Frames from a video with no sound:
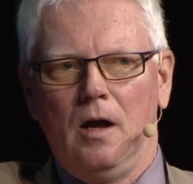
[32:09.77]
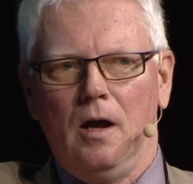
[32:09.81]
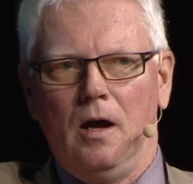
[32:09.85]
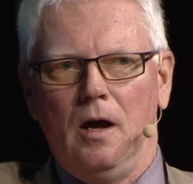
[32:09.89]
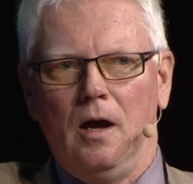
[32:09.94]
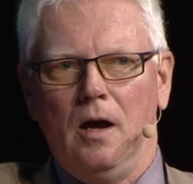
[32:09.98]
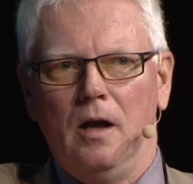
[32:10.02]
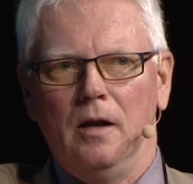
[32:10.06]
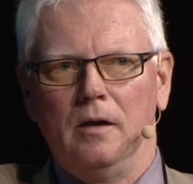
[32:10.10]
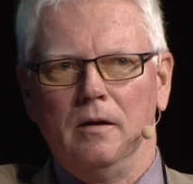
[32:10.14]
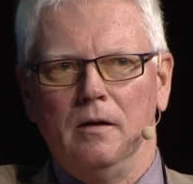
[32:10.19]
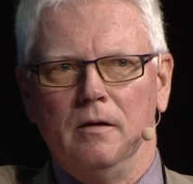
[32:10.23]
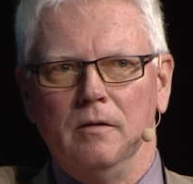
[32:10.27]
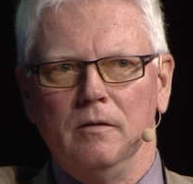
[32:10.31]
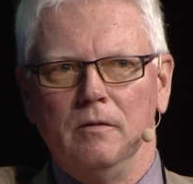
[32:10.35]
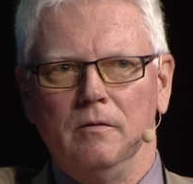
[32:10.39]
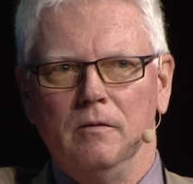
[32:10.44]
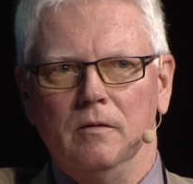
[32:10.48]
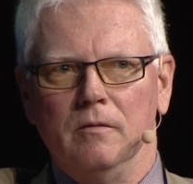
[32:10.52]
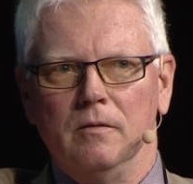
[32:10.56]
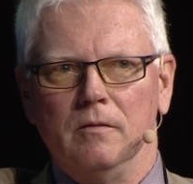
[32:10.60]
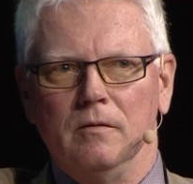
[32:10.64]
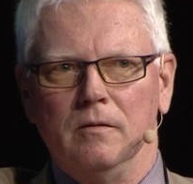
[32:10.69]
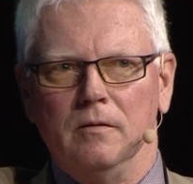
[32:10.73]
And
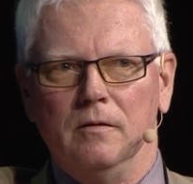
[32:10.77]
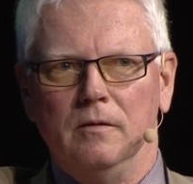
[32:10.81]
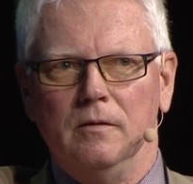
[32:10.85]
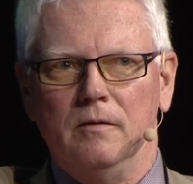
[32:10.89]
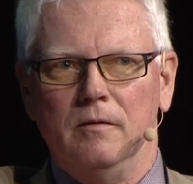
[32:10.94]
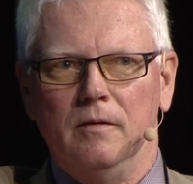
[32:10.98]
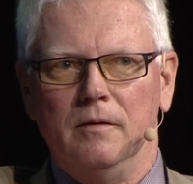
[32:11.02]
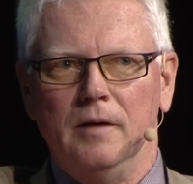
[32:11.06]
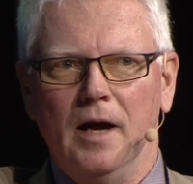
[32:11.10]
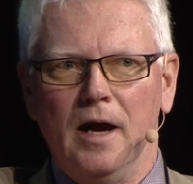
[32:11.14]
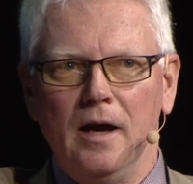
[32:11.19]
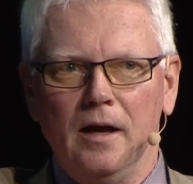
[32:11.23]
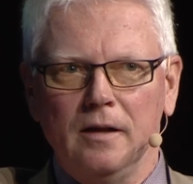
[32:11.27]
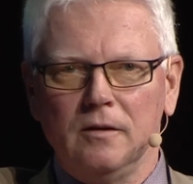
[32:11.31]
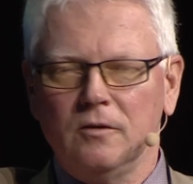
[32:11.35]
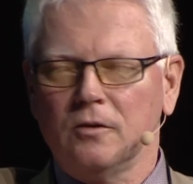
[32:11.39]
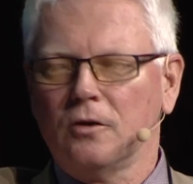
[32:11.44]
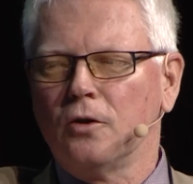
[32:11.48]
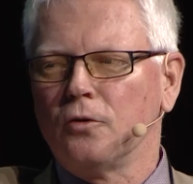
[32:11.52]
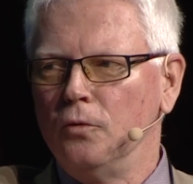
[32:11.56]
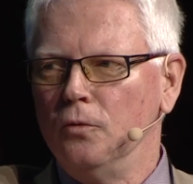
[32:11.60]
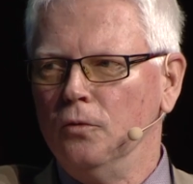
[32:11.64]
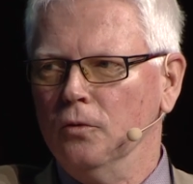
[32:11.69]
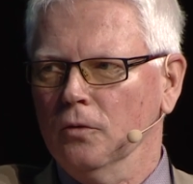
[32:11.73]
that
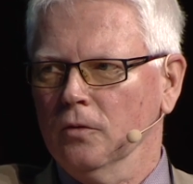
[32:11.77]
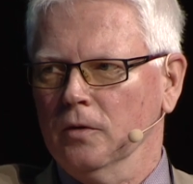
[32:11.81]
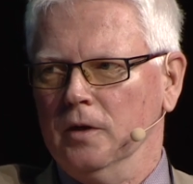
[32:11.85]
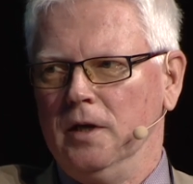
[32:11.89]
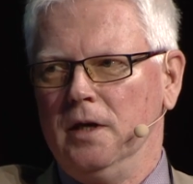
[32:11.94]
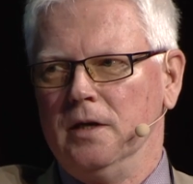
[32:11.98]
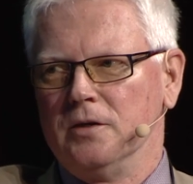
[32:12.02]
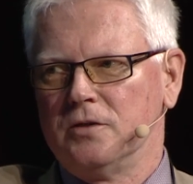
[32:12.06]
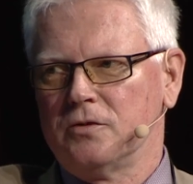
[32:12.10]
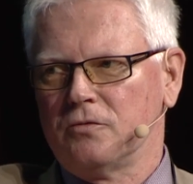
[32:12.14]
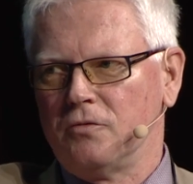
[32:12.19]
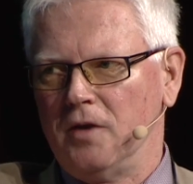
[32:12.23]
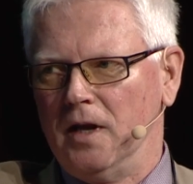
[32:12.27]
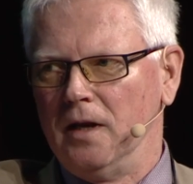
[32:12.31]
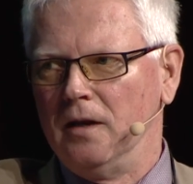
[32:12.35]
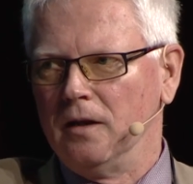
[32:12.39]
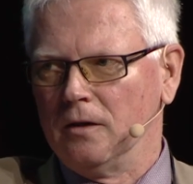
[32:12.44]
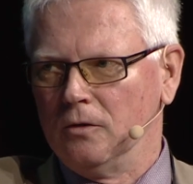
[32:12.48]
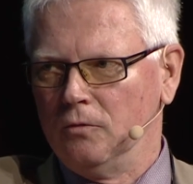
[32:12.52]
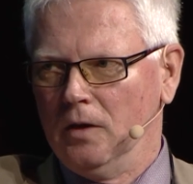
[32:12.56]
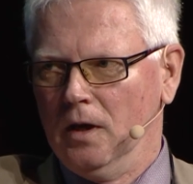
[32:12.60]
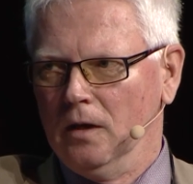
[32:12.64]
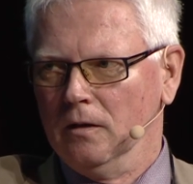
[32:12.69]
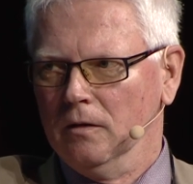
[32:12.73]
crew is training
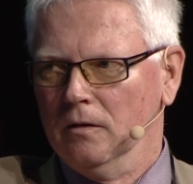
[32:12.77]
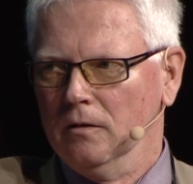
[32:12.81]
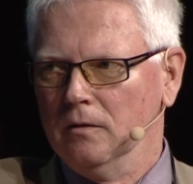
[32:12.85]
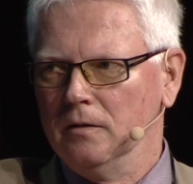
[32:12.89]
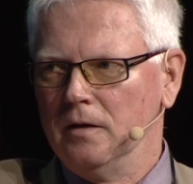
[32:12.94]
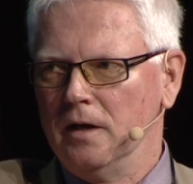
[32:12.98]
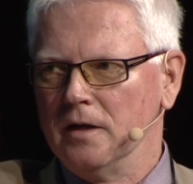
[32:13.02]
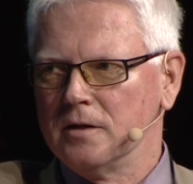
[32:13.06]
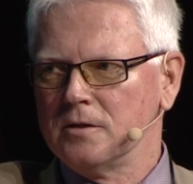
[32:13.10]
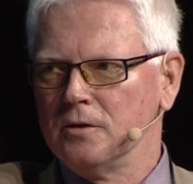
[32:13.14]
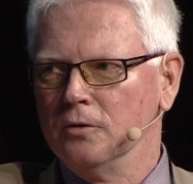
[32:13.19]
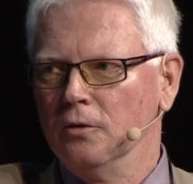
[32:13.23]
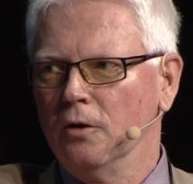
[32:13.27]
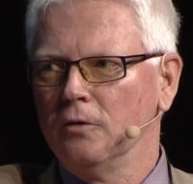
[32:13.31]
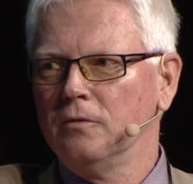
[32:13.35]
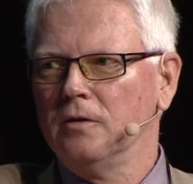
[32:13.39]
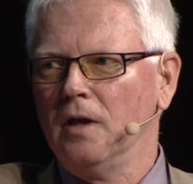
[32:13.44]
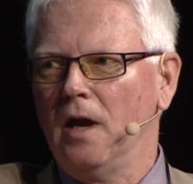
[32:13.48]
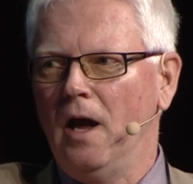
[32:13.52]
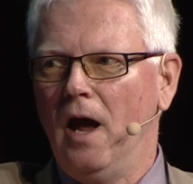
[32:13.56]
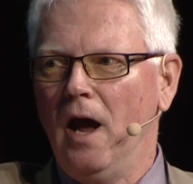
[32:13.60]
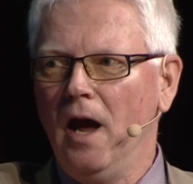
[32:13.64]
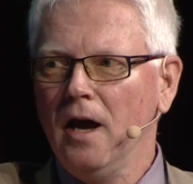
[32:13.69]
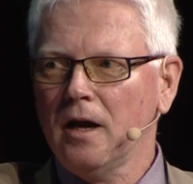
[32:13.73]
together. It's not
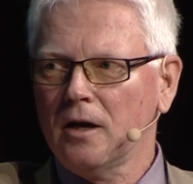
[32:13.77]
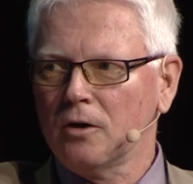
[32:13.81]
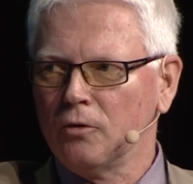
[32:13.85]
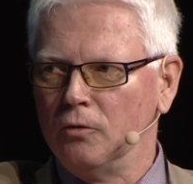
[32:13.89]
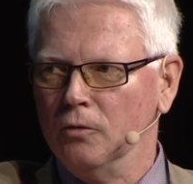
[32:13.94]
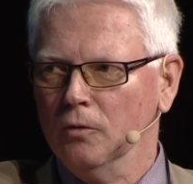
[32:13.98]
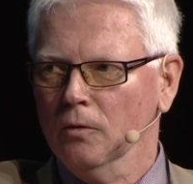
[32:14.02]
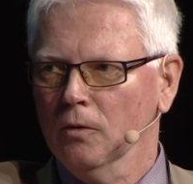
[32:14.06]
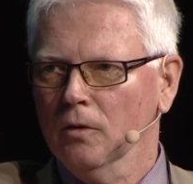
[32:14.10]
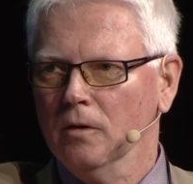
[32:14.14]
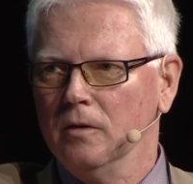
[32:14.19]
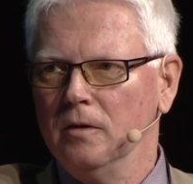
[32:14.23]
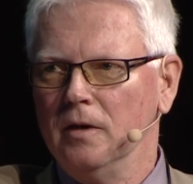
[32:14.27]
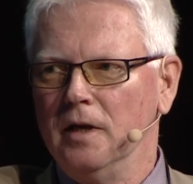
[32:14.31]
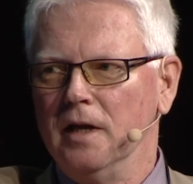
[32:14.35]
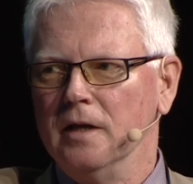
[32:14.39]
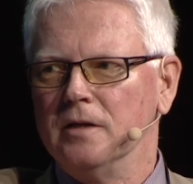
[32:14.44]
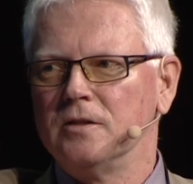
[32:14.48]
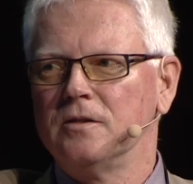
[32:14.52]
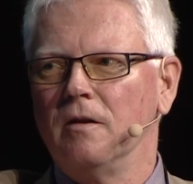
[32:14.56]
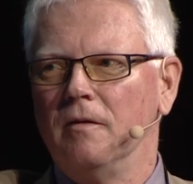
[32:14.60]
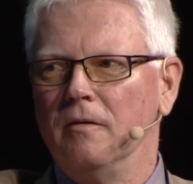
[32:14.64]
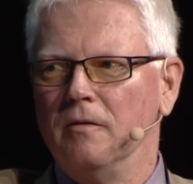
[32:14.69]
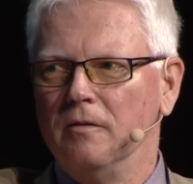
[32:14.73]
a crew,
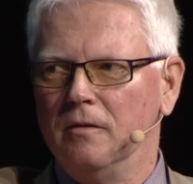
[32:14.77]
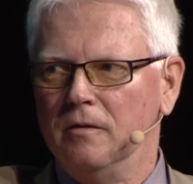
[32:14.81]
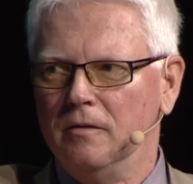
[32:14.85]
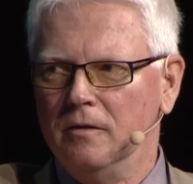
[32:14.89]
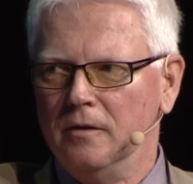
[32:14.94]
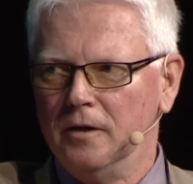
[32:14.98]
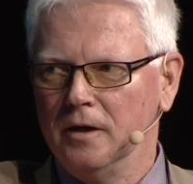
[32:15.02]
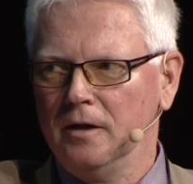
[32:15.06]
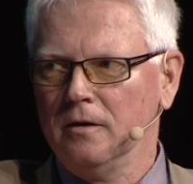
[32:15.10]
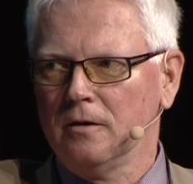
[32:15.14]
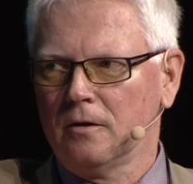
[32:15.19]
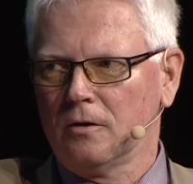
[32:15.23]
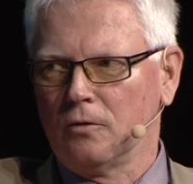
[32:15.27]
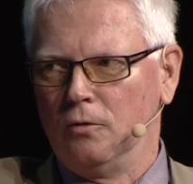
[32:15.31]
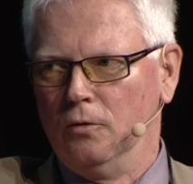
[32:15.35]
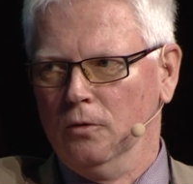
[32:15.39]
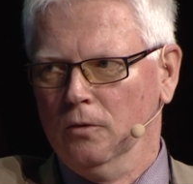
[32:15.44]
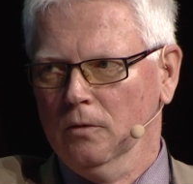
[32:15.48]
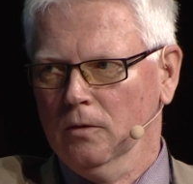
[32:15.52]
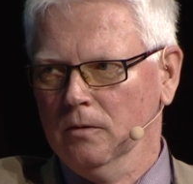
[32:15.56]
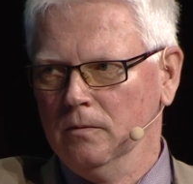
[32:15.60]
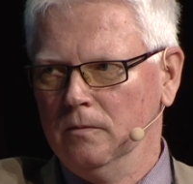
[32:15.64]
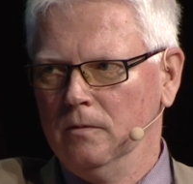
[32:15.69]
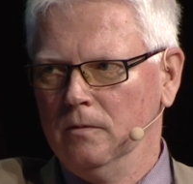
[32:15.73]
it's the crew.